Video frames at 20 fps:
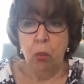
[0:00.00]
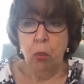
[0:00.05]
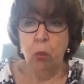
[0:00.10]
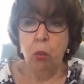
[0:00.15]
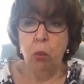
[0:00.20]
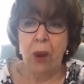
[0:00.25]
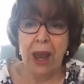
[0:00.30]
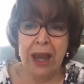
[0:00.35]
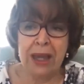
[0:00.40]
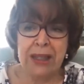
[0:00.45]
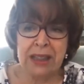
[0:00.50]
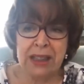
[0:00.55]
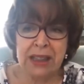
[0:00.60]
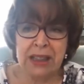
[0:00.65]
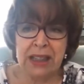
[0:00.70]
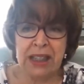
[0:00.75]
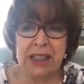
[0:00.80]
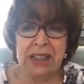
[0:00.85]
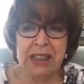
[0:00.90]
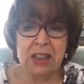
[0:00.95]
Where
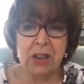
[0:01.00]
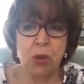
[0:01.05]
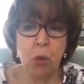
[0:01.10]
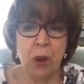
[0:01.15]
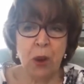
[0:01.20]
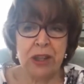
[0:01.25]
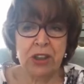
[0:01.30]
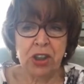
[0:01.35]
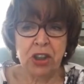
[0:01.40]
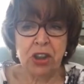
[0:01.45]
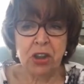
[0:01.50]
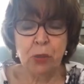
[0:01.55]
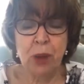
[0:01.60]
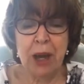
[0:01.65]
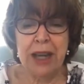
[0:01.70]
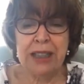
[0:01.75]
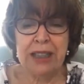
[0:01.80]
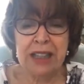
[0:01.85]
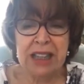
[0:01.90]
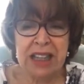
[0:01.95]
did
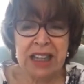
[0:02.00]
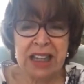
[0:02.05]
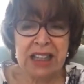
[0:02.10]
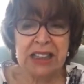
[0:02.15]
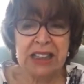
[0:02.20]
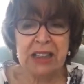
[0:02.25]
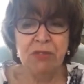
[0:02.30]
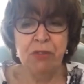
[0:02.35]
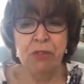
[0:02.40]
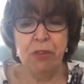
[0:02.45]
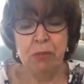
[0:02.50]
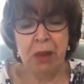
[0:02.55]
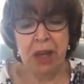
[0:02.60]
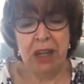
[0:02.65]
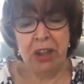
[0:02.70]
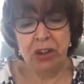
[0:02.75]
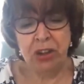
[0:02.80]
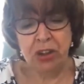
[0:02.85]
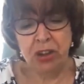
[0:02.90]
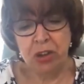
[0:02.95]
this
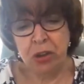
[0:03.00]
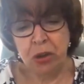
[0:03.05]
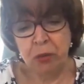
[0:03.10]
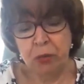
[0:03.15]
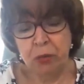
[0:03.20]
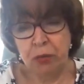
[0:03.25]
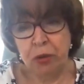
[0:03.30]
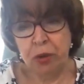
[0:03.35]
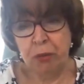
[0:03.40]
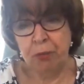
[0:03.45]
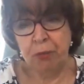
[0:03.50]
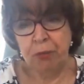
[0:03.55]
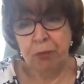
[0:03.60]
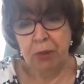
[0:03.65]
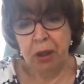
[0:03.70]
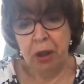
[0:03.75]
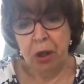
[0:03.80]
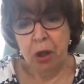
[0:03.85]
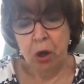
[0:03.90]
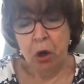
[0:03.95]
information come from?
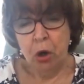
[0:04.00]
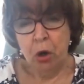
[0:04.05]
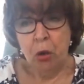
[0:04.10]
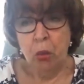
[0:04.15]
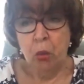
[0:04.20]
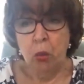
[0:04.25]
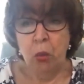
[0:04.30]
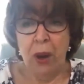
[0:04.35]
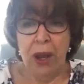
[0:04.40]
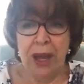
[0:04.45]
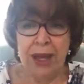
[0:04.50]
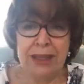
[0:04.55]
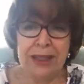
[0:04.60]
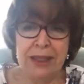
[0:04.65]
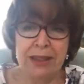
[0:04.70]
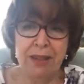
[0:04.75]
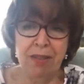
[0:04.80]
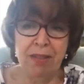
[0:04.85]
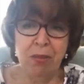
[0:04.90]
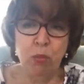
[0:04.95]

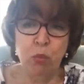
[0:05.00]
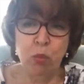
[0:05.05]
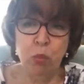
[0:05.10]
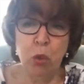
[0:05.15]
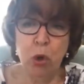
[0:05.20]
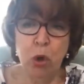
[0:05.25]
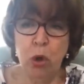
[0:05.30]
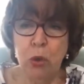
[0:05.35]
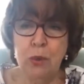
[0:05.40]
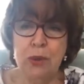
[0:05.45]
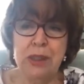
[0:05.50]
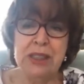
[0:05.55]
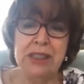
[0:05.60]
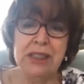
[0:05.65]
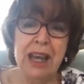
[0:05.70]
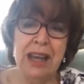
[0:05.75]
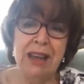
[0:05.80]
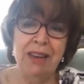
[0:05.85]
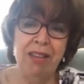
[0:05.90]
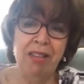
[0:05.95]
Who
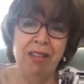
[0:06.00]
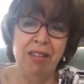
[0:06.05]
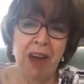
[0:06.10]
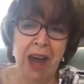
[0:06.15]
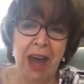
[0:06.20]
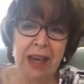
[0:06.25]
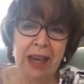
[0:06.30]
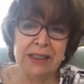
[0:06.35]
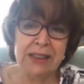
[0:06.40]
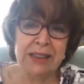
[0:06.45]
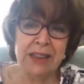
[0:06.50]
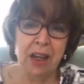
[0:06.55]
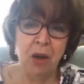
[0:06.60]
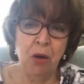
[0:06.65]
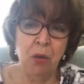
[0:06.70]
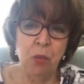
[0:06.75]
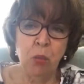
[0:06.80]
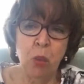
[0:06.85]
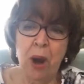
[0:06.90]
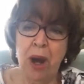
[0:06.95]
said that?
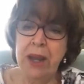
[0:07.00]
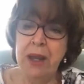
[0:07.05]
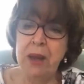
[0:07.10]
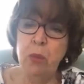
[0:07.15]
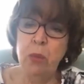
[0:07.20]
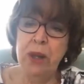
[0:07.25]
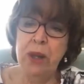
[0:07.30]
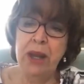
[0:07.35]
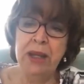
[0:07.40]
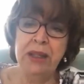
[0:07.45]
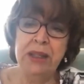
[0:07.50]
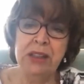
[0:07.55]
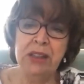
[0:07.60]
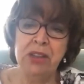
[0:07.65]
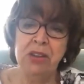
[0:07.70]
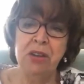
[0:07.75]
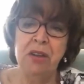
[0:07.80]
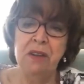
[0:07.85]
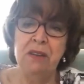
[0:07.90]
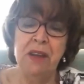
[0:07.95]
Why are we
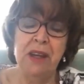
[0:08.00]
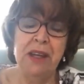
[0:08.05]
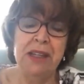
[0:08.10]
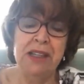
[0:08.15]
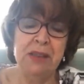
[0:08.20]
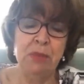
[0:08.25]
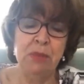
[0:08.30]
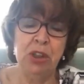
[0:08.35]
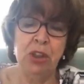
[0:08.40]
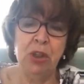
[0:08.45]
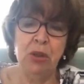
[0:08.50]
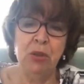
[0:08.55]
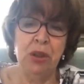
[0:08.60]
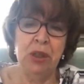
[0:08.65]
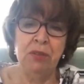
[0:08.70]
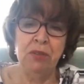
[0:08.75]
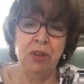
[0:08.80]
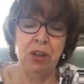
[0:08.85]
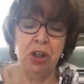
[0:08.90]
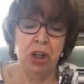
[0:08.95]
answering things we don't
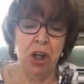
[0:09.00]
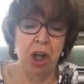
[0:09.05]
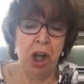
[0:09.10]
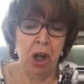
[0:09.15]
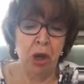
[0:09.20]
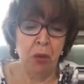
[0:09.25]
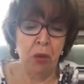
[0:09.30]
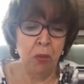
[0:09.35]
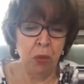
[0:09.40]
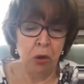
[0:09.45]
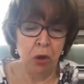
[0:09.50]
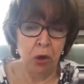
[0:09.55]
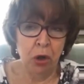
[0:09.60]
even know